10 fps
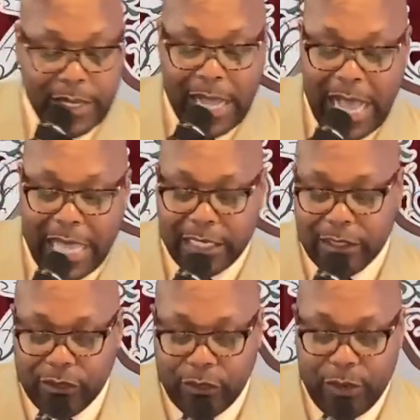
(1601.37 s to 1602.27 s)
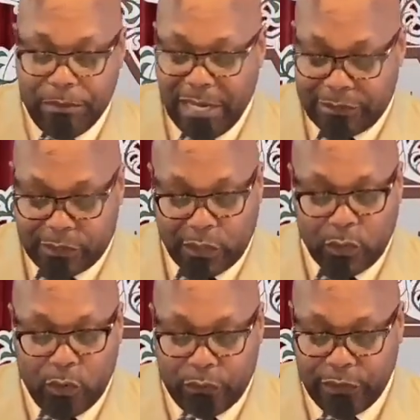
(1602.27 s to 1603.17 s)
Hallelujah. We bless the
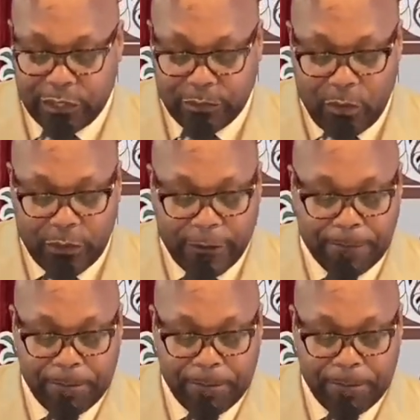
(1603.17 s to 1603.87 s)
Lord this morning.